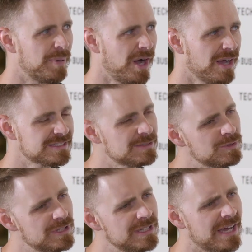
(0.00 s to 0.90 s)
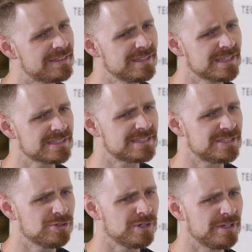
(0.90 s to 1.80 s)
Possibly. I think it's
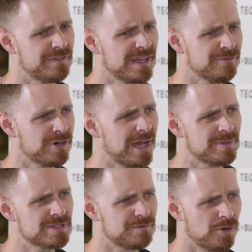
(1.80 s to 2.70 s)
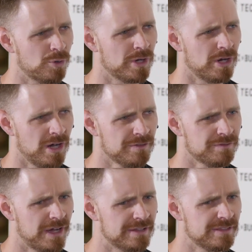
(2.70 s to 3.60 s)
still, if that ever happens a far way
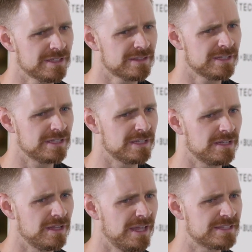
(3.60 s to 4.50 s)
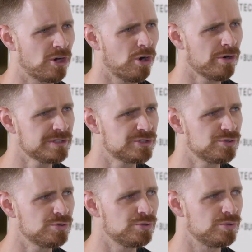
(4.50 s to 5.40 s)
off, I think that it's hard
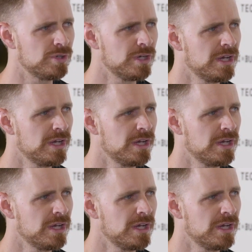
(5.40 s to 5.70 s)
to,